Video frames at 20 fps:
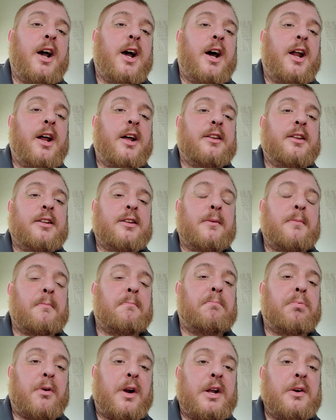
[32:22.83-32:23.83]
and I think they're
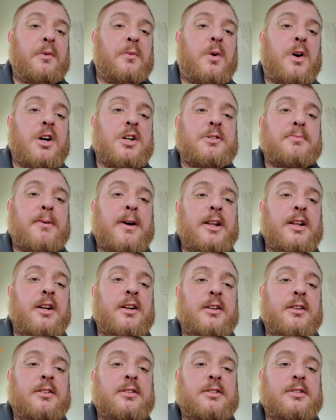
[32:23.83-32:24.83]
brainwashed by
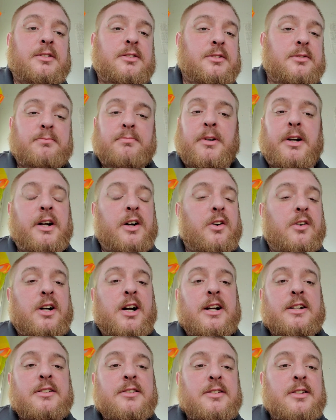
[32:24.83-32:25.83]
their by all
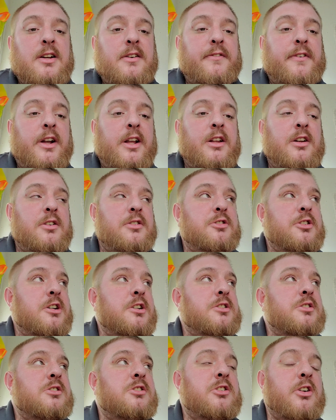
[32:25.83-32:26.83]
kinds of stuff, and they're
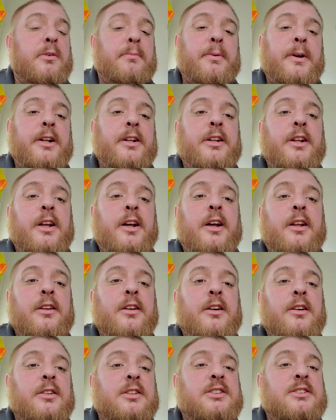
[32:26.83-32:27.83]
just stupid, and
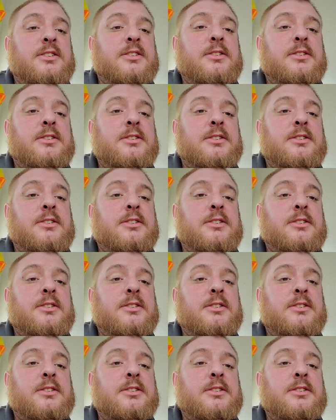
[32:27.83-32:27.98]
they're